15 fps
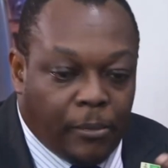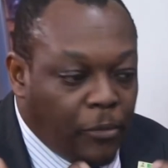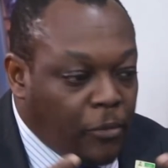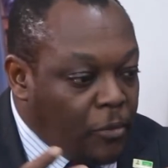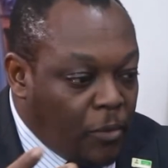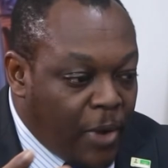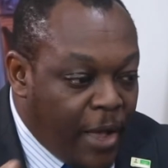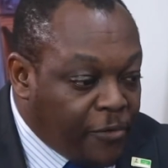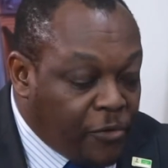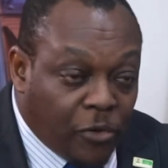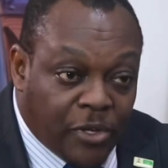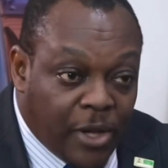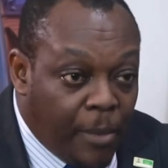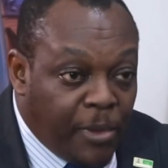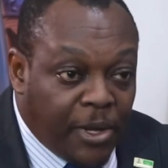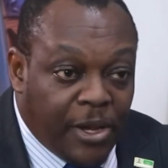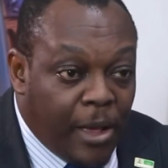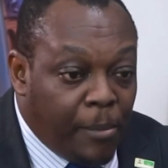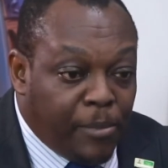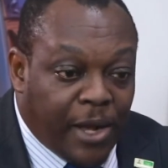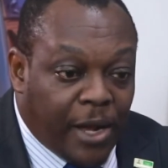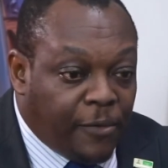We have social media
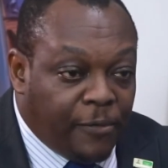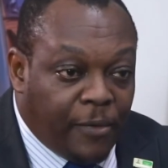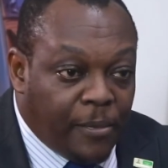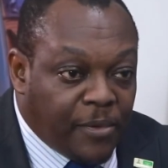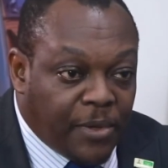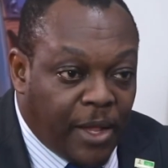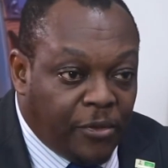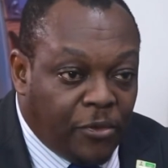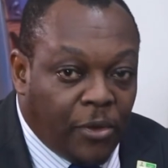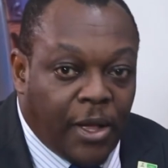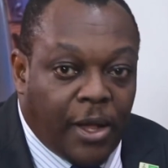platforms that you